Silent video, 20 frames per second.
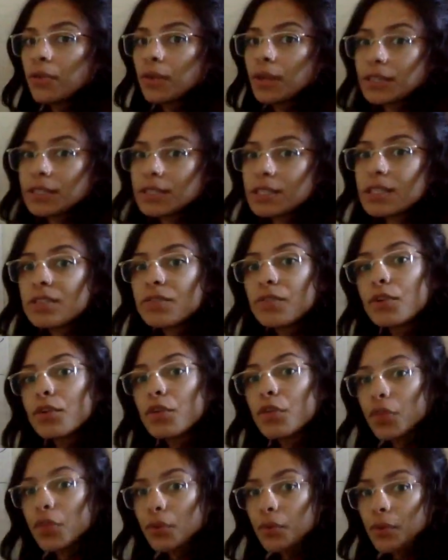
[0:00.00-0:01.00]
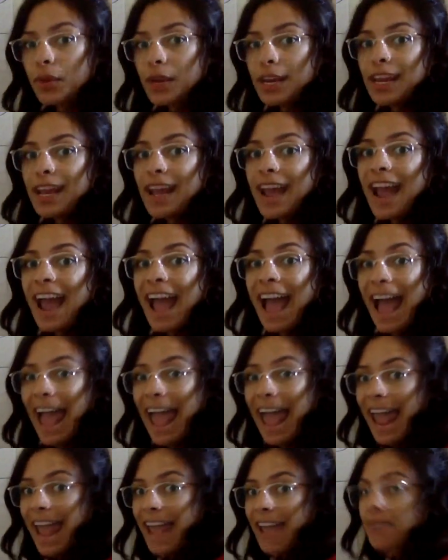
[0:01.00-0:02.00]
This is for
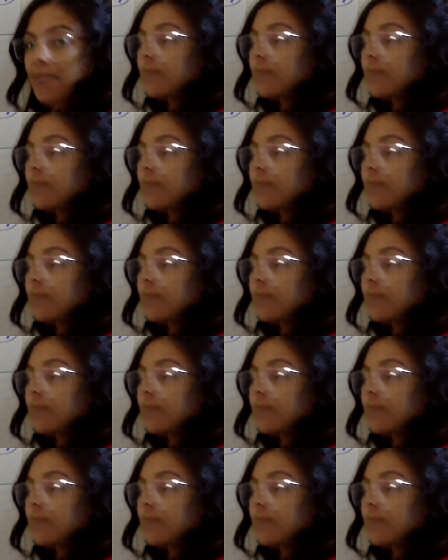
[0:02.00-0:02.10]
3a.